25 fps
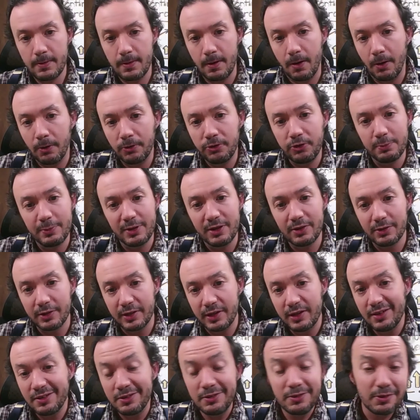
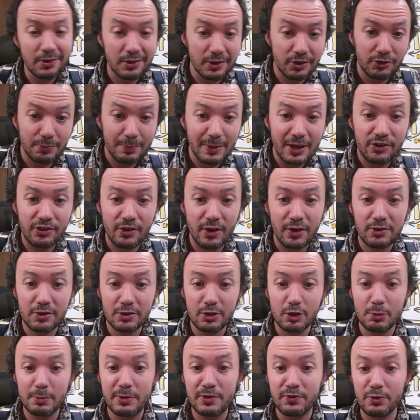Ultimately, and this may sound a
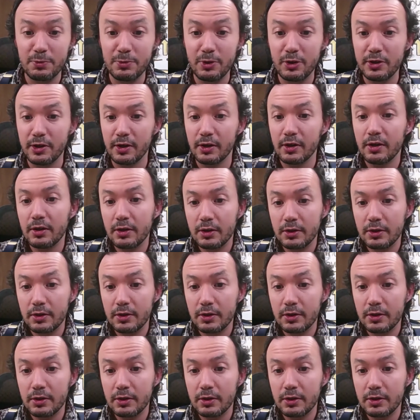little bit familiar,